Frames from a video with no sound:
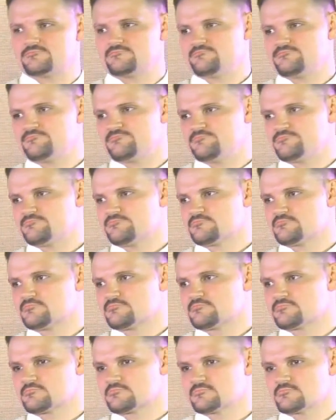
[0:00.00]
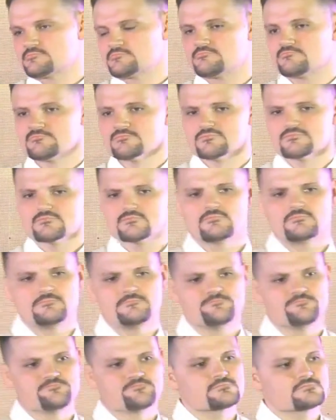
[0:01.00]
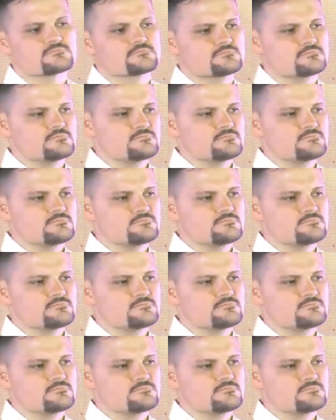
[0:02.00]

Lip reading: No one is speaking in this clip.